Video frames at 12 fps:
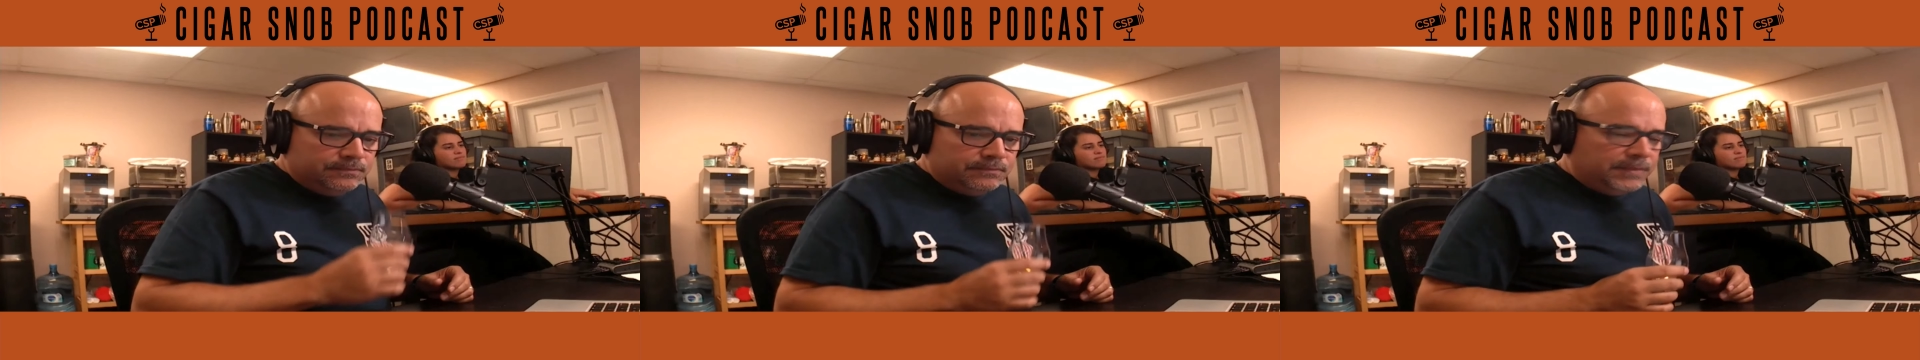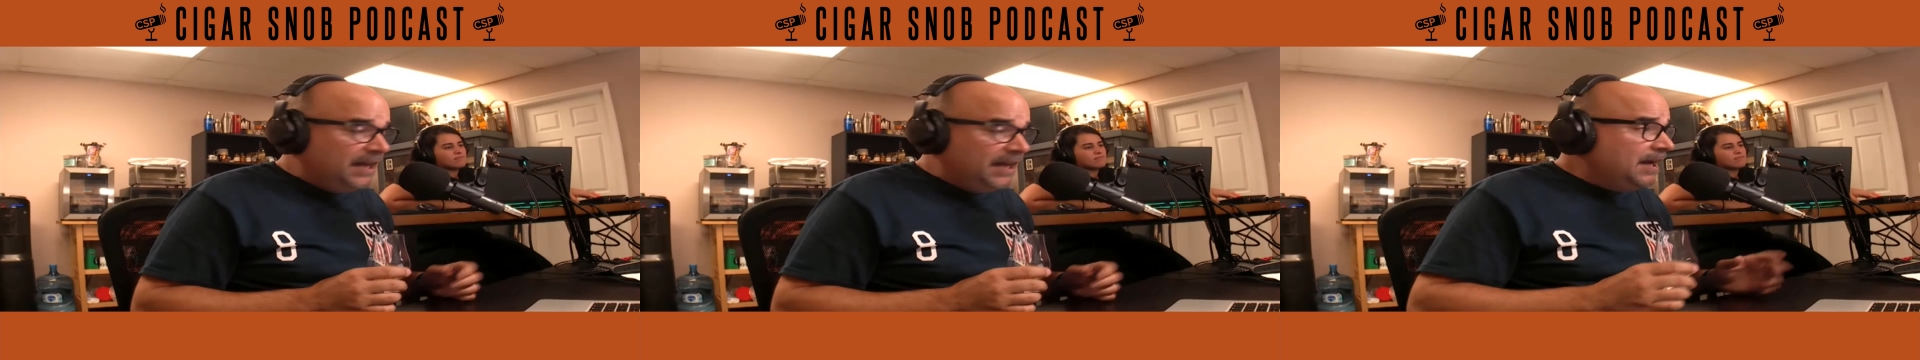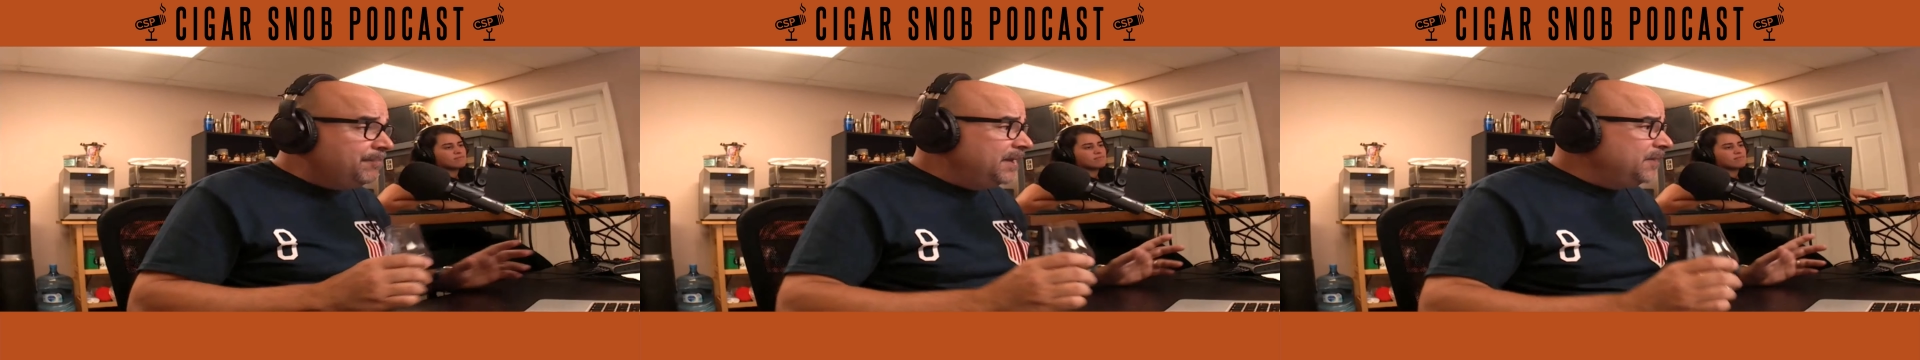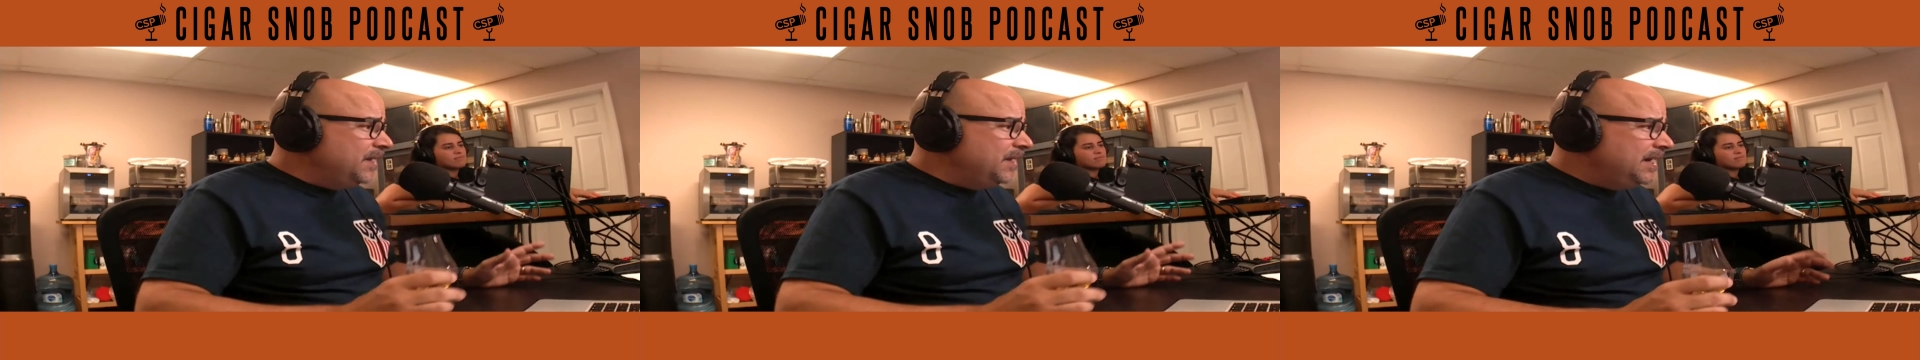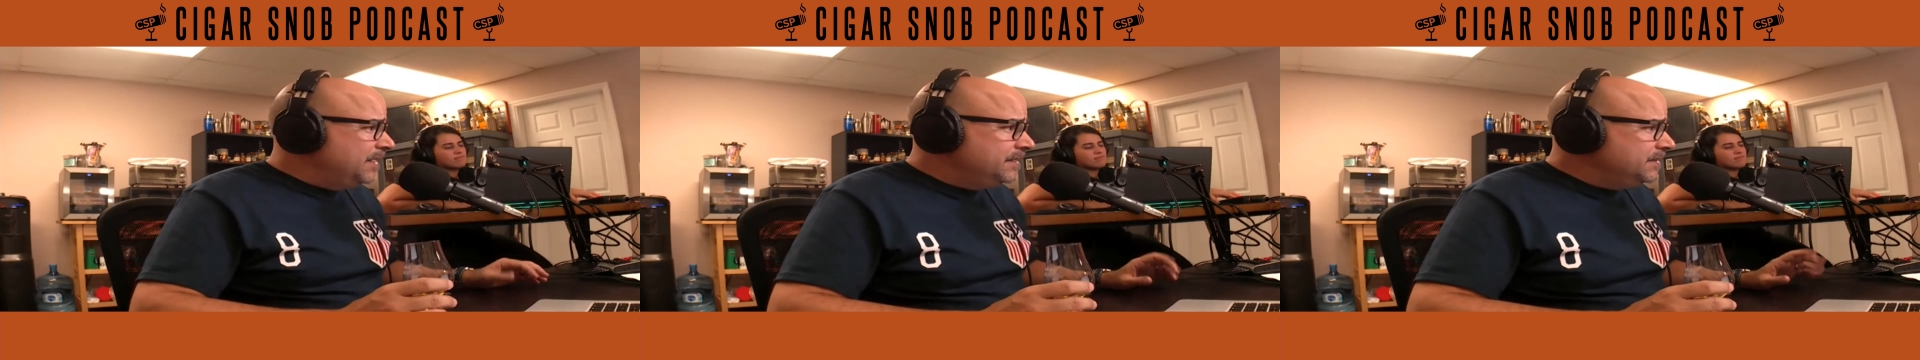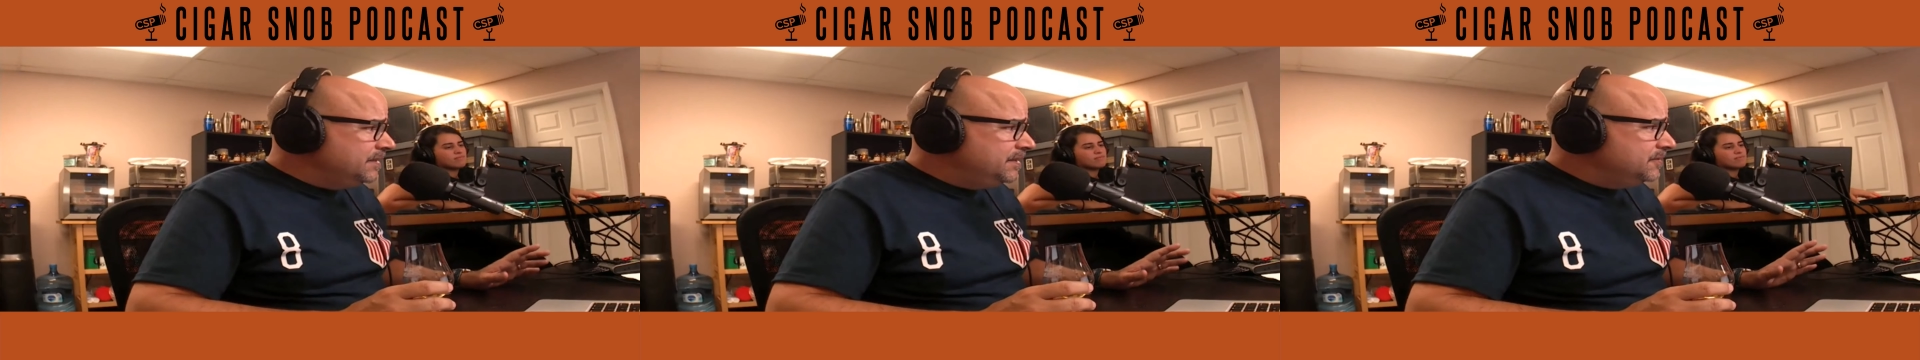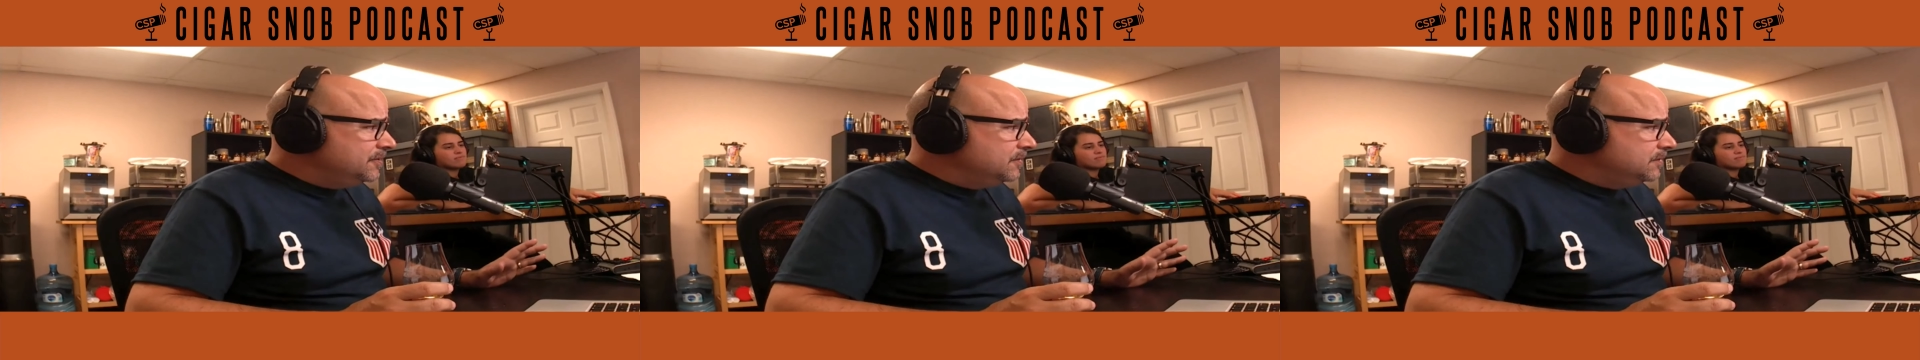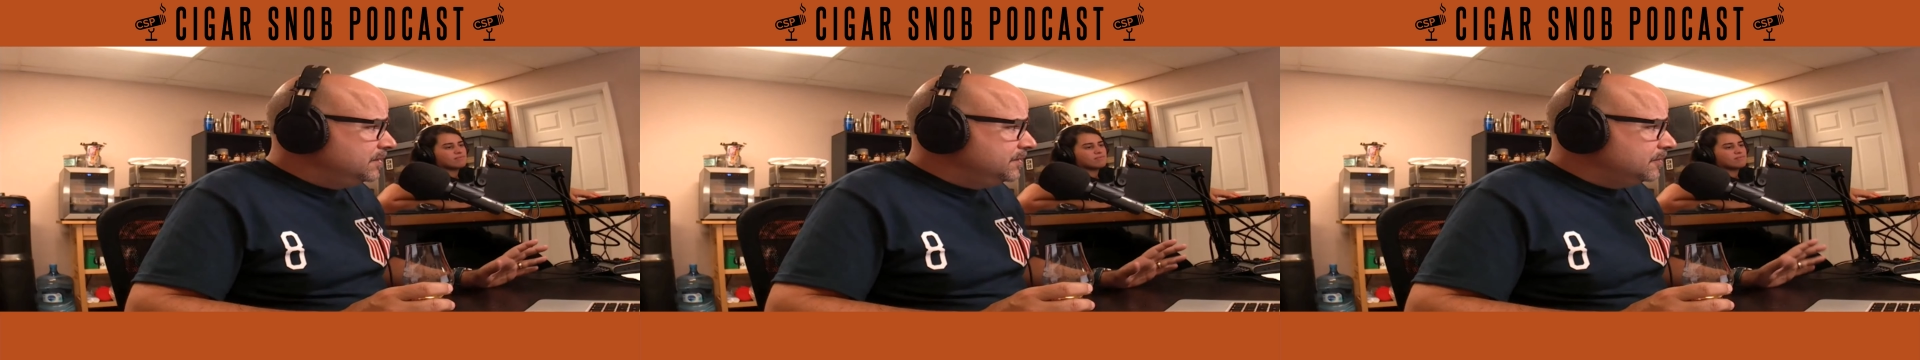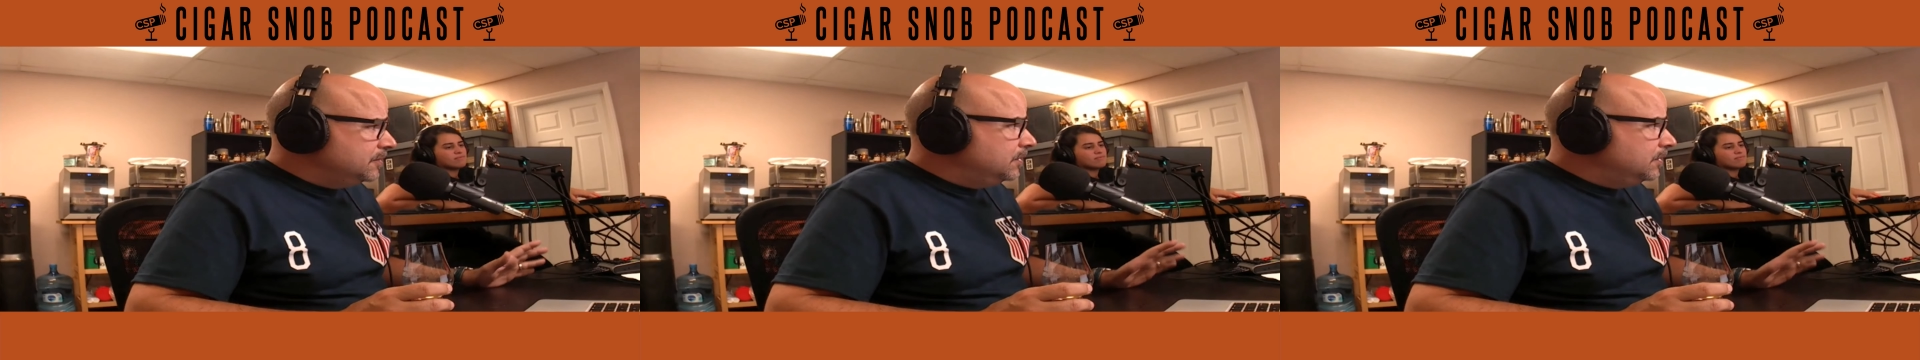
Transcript: but I, I, by the way, I think that these are these are